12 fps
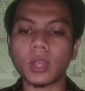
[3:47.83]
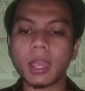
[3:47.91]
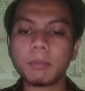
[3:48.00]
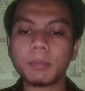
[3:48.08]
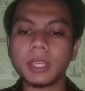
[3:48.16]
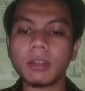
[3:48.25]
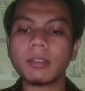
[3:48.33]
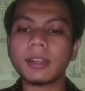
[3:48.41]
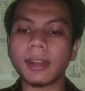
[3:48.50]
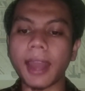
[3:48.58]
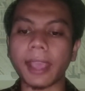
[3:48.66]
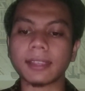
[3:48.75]
to appear
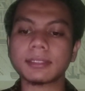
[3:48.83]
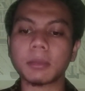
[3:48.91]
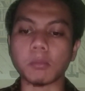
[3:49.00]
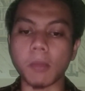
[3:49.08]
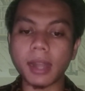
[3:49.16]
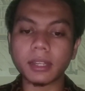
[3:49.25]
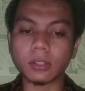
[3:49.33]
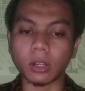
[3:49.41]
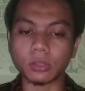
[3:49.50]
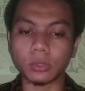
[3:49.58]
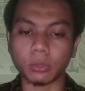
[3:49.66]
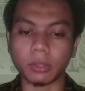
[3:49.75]
relaxed but
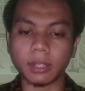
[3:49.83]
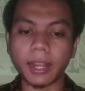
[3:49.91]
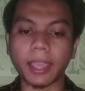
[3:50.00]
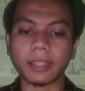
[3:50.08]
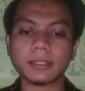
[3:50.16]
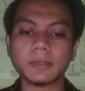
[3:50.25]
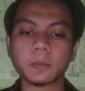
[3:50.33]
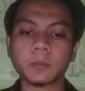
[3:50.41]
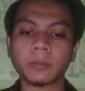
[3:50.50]
not too relaxed.